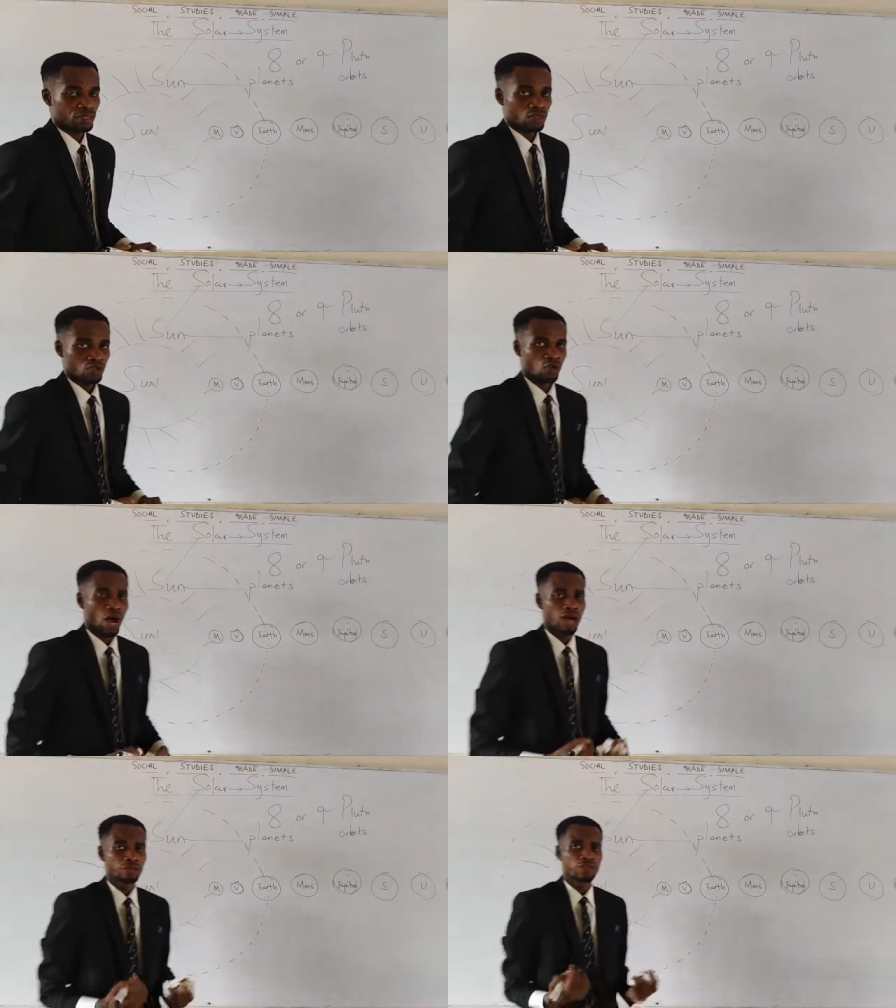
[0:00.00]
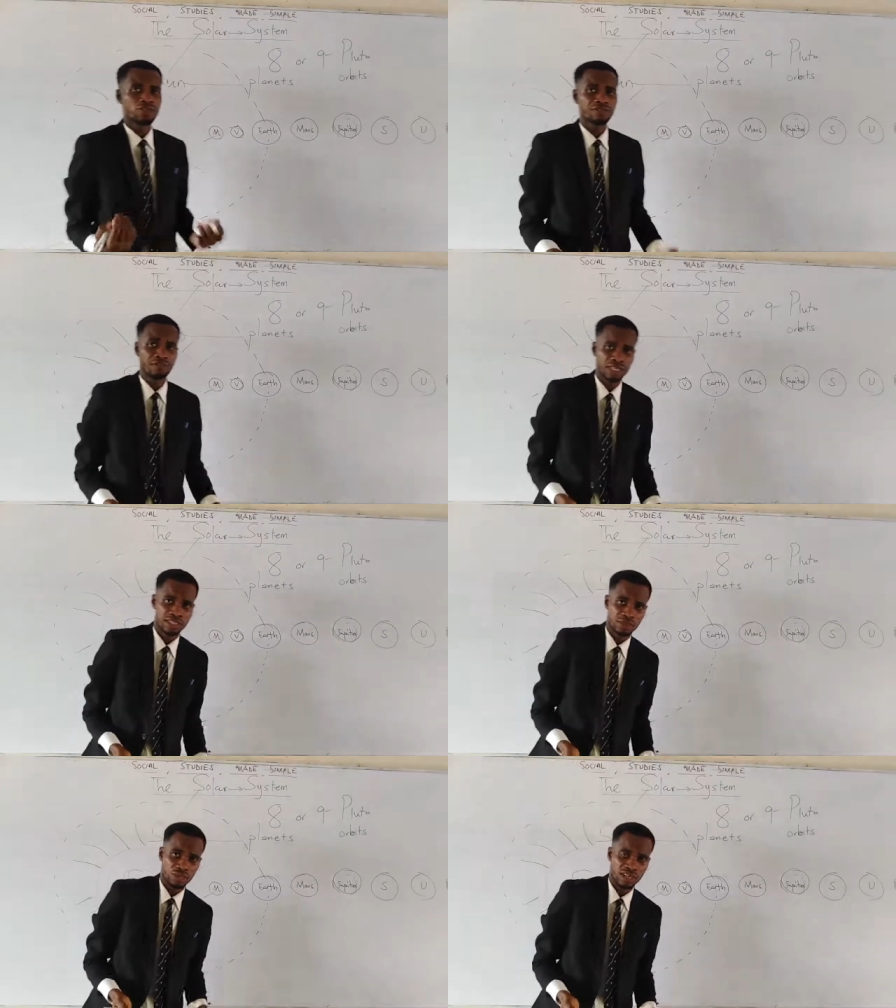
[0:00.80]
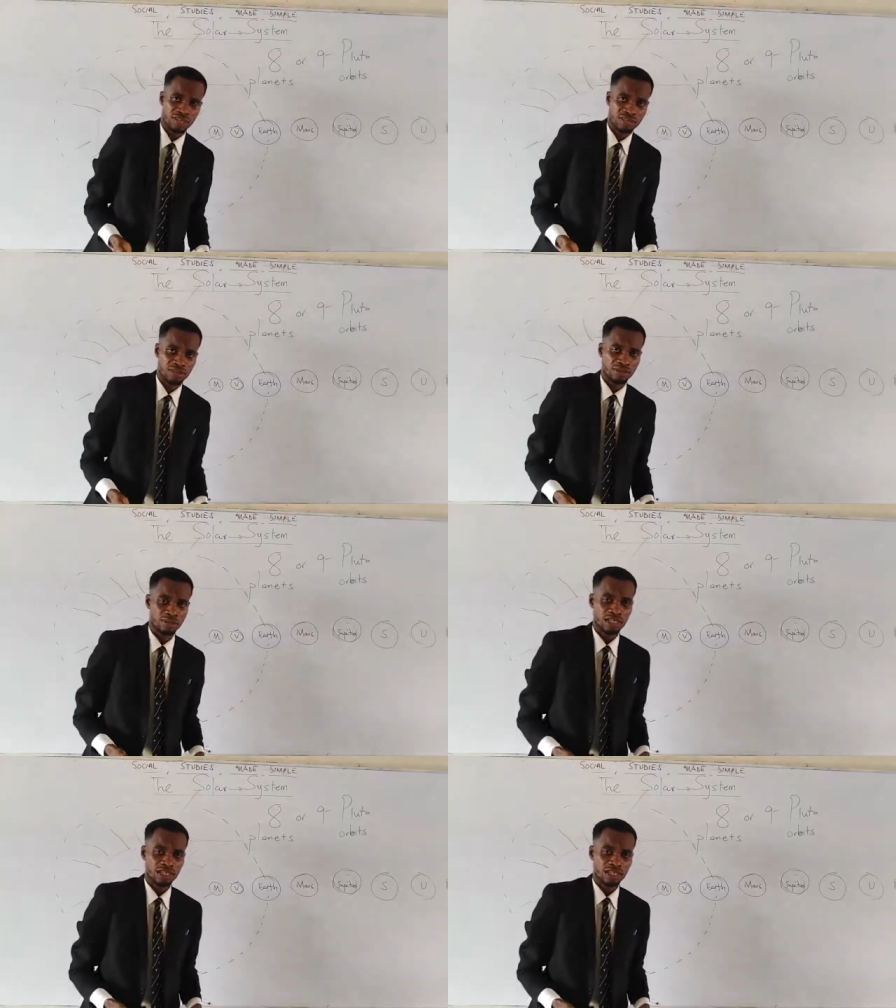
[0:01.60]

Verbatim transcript: So how do you define the solar system?